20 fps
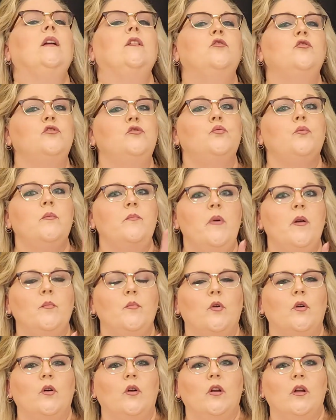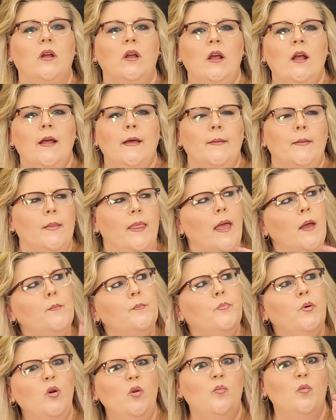Just remember, when that
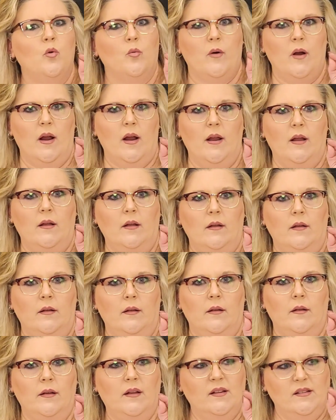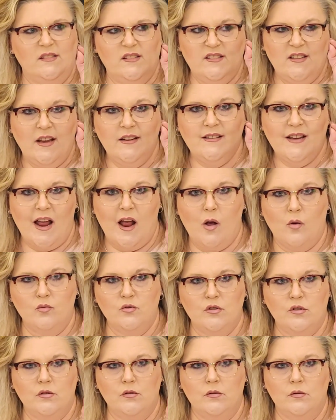boomerang gets sent
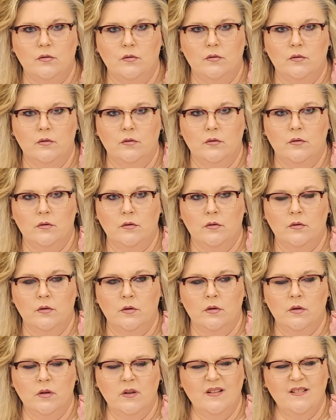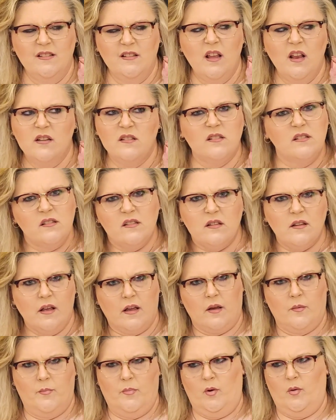out, it's not a
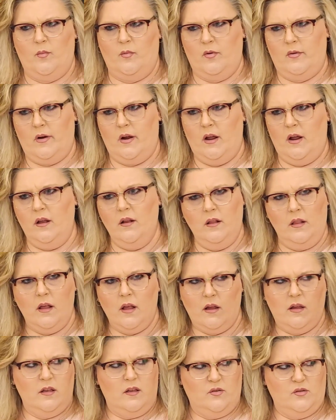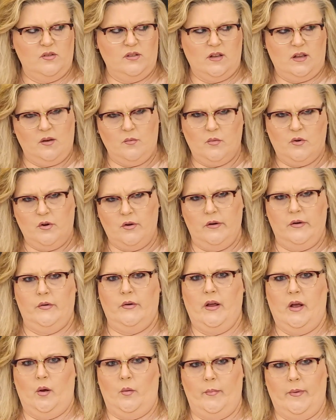slick boomerang like you see when you go
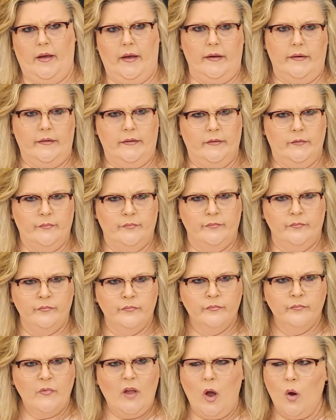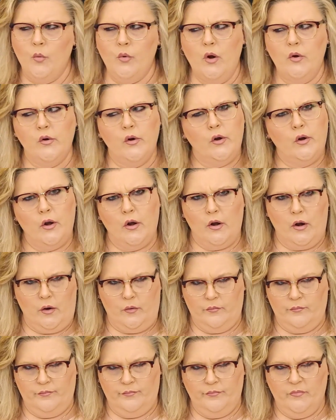to Outback. Oh, no, no, no, no.
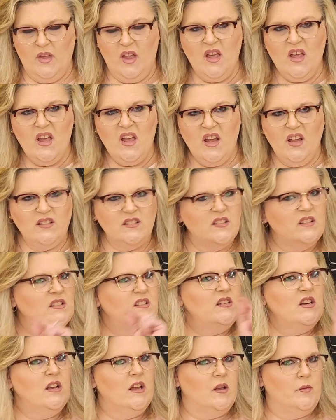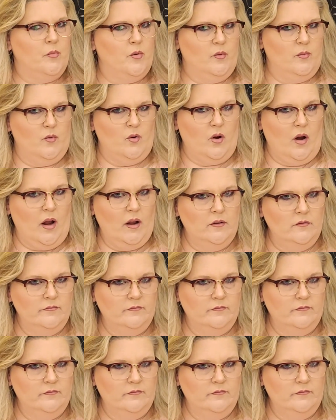It's a sticky boomerang.